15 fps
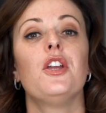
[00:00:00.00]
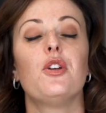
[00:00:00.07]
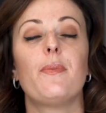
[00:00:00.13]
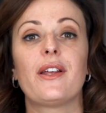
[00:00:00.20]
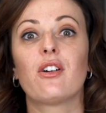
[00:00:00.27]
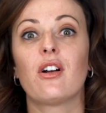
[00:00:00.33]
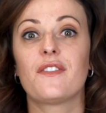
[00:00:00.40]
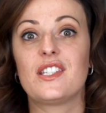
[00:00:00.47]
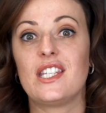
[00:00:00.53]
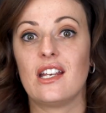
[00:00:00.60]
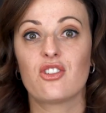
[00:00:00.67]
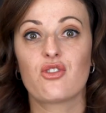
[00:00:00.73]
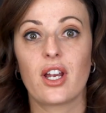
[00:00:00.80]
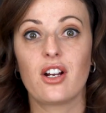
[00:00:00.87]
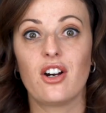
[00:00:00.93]
you're better off seeing
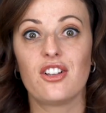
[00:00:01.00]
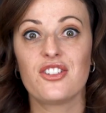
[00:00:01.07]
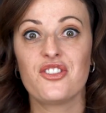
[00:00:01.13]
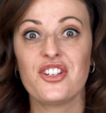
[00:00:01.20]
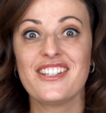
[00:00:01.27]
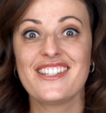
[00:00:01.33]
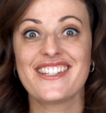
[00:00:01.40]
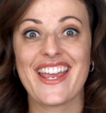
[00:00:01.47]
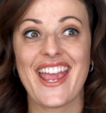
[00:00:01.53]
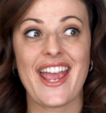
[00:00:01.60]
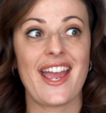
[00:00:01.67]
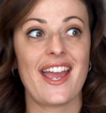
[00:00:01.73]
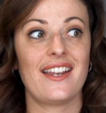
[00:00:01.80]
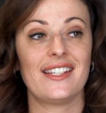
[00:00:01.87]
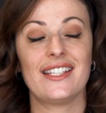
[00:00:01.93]
a trichologist
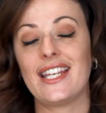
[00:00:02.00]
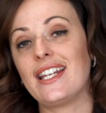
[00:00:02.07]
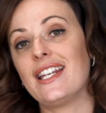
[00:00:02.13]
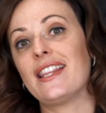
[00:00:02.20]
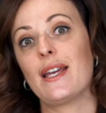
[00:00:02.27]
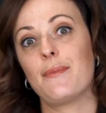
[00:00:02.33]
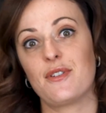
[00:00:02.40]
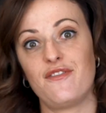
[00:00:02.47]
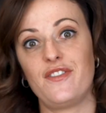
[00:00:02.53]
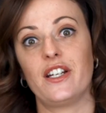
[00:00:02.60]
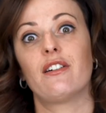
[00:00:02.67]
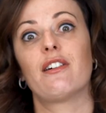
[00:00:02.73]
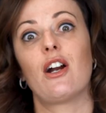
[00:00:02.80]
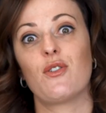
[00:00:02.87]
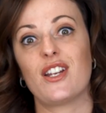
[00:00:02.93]
and getting them to
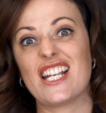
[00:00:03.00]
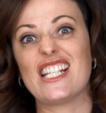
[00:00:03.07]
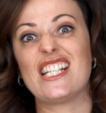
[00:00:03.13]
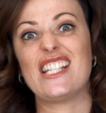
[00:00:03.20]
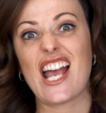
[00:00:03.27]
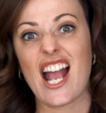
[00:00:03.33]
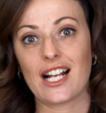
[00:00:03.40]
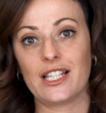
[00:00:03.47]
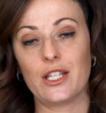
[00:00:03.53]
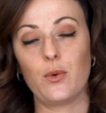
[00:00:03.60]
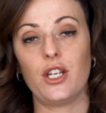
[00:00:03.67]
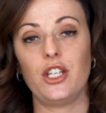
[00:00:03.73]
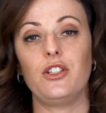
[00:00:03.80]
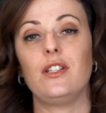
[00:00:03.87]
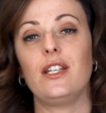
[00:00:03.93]
figure out exactly
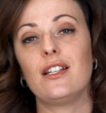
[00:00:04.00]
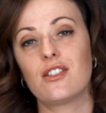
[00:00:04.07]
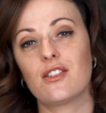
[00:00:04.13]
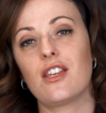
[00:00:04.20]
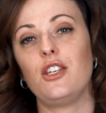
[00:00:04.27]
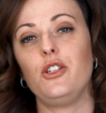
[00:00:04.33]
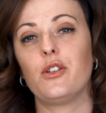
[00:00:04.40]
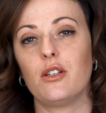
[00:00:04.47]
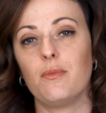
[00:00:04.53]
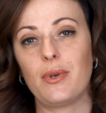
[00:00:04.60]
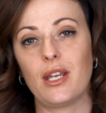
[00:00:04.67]
what you need so that you can